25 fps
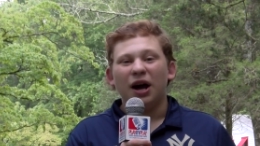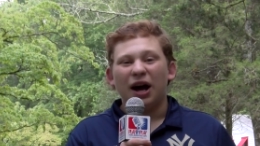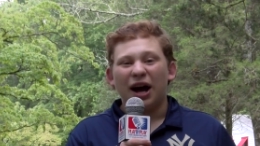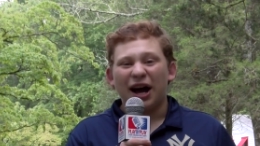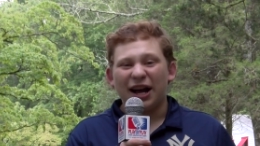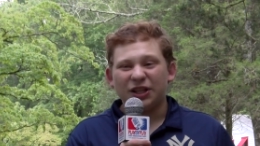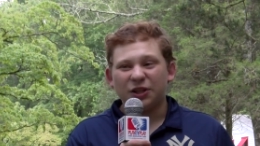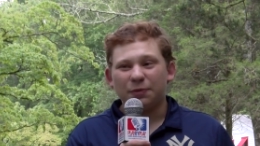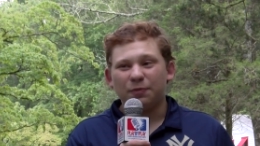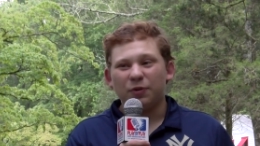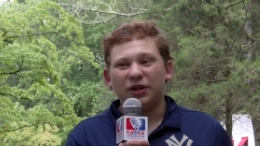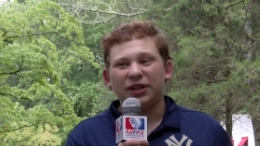
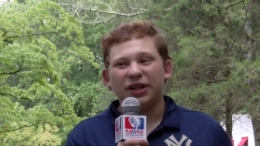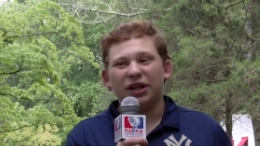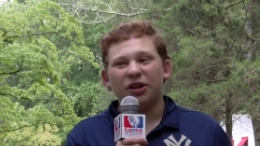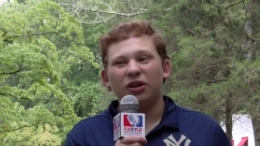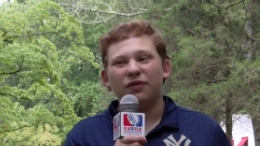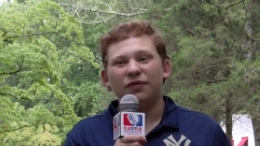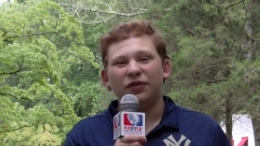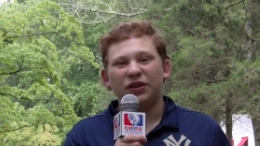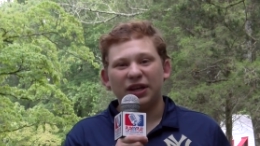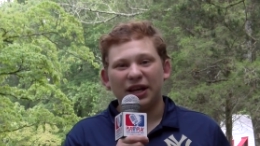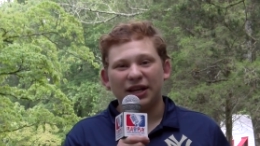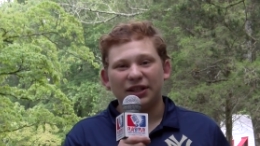Isaac Brendel
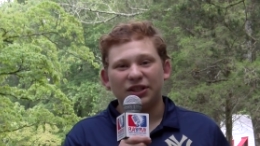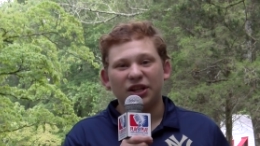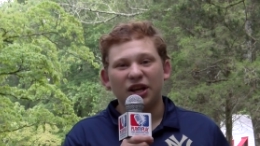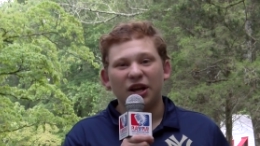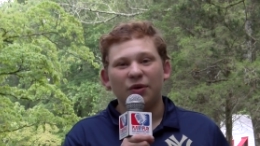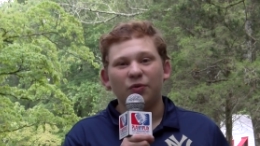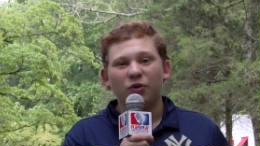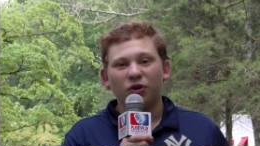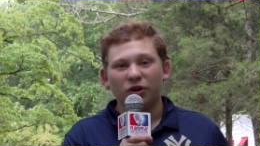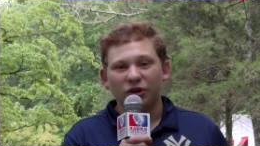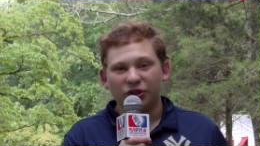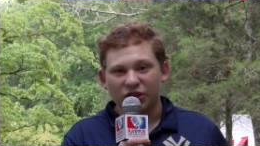of the Yes
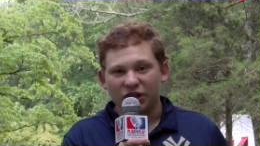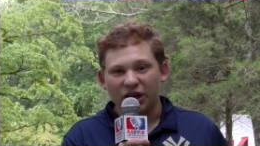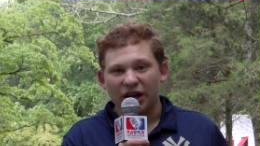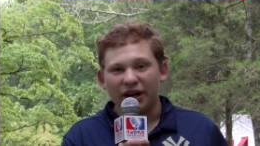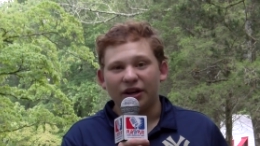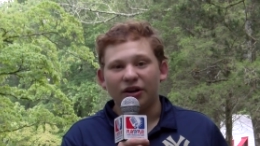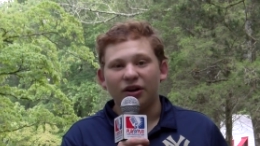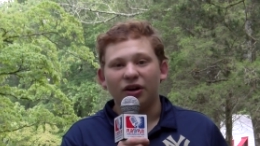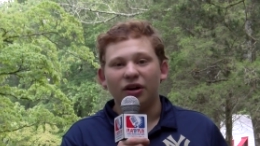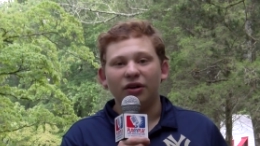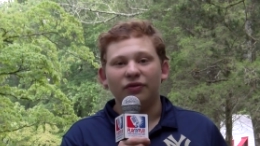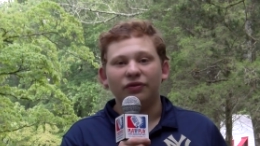Network
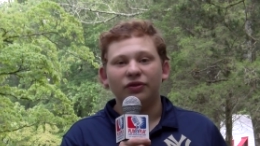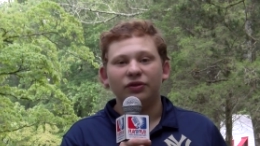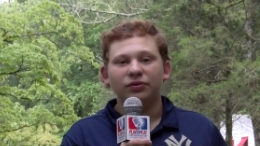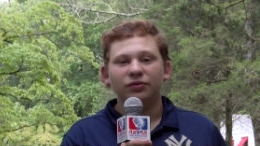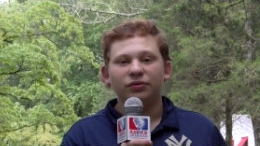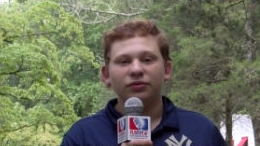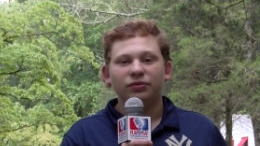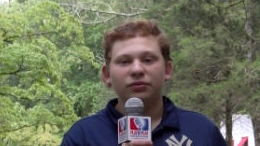signing off.